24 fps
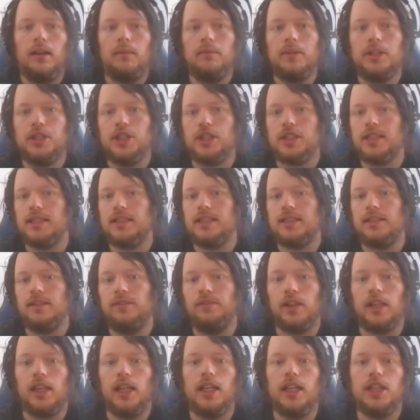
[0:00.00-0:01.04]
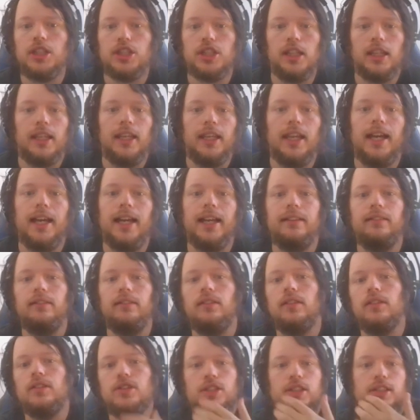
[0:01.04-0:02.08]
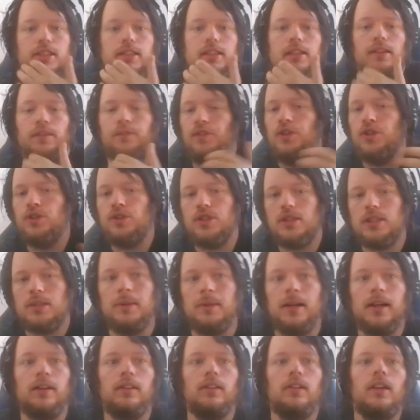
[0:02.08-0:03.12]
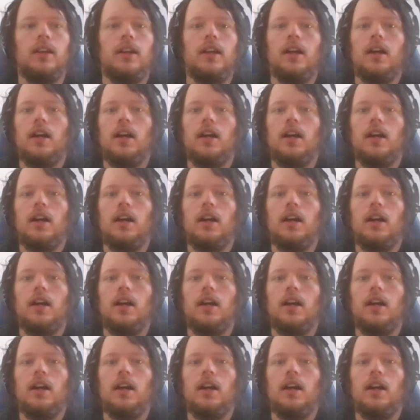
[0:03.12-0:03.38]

Magistic Invocation, again, just the fusion spell.